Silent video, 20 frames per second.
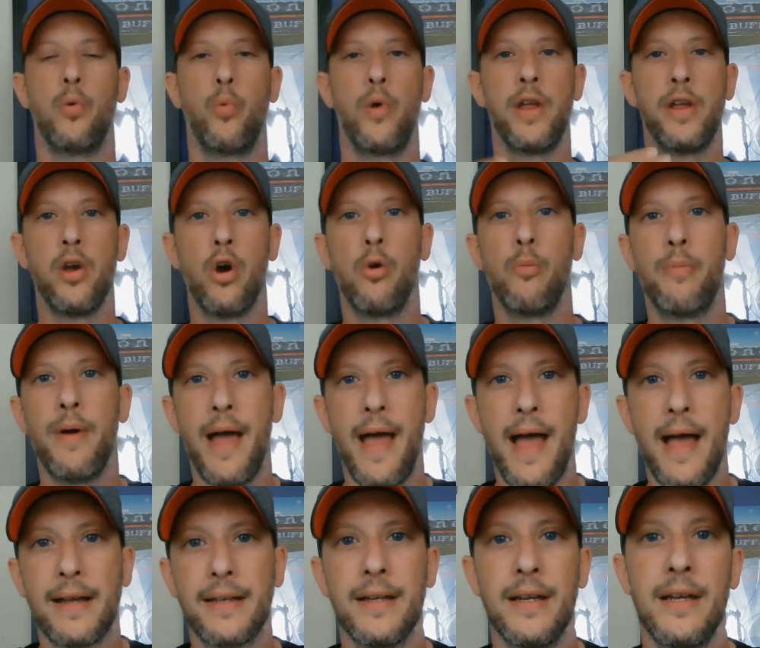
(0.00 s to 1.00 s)
We go
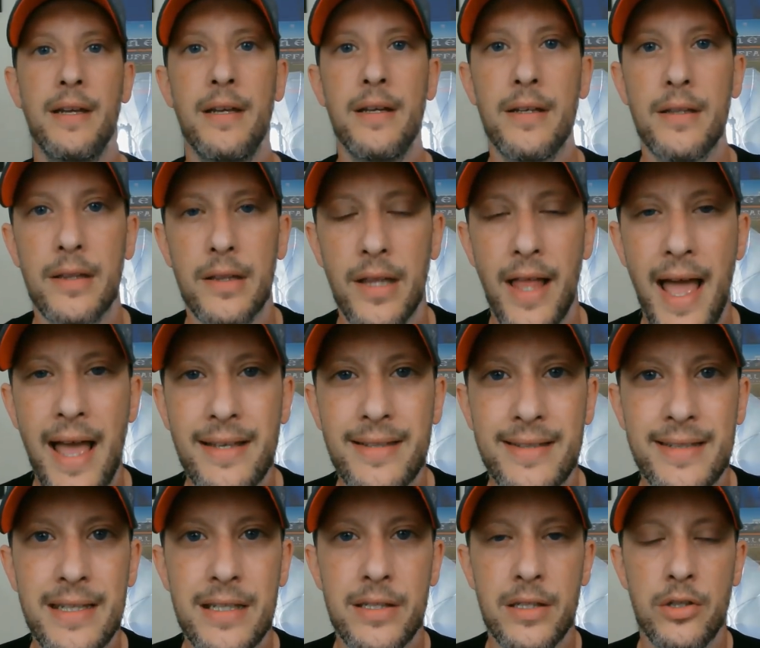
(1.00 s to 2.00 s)
back last
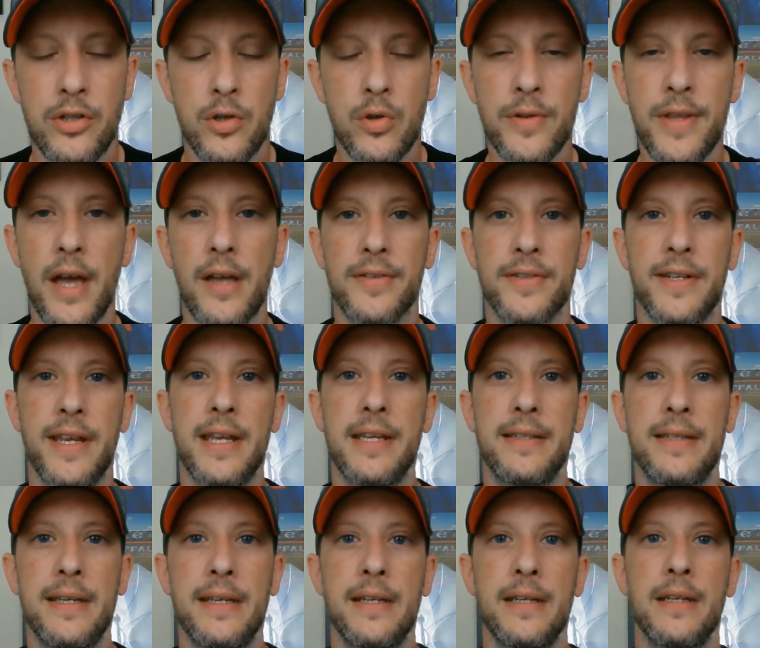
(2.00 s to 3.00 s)
season,
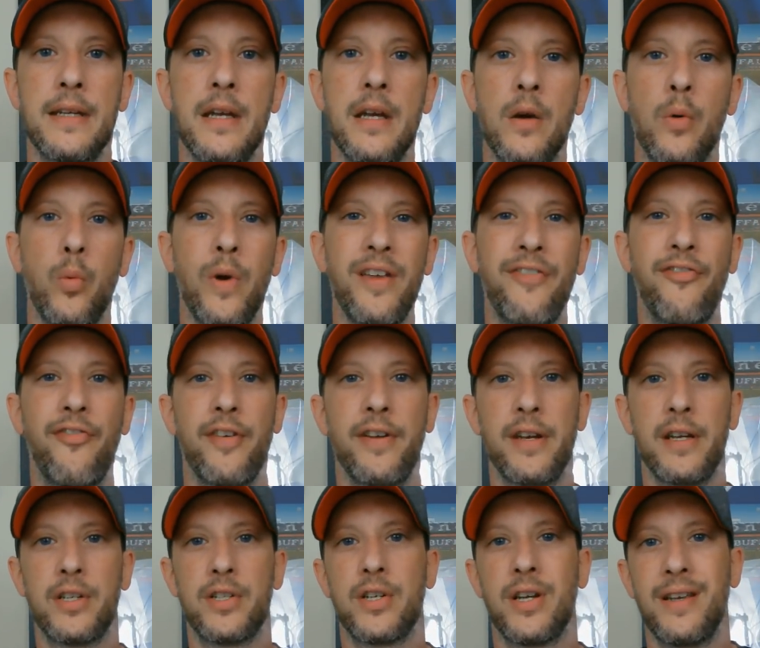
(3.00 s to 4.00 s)
2018, we
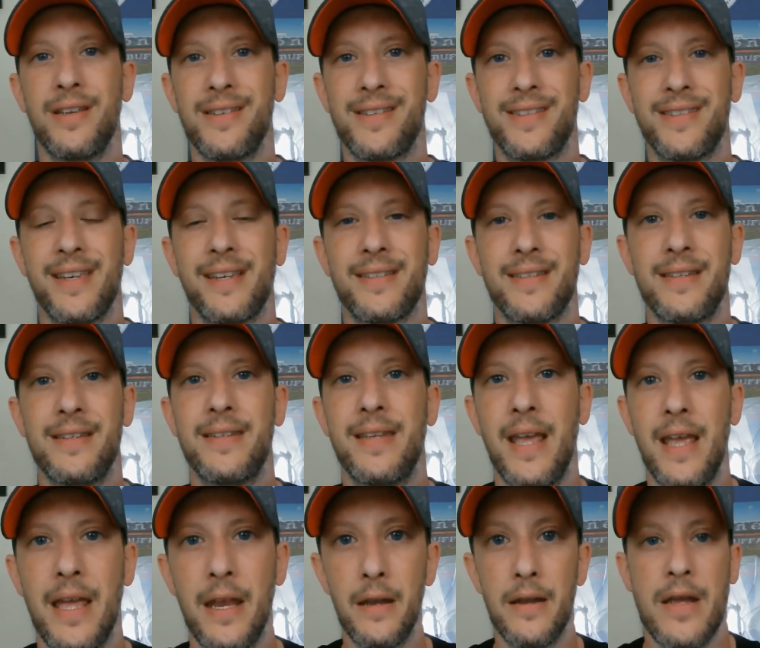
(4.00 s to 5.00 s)
finish
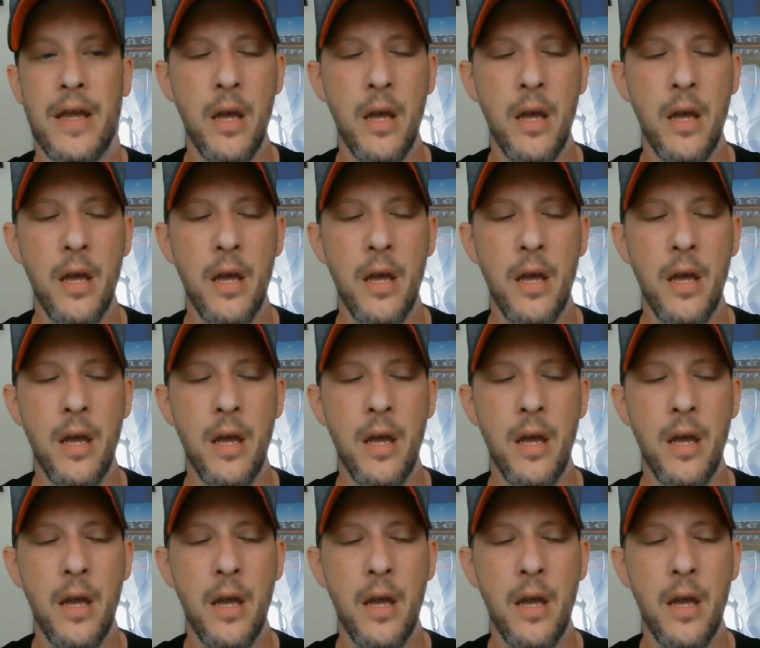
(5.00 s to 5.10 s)
6-10.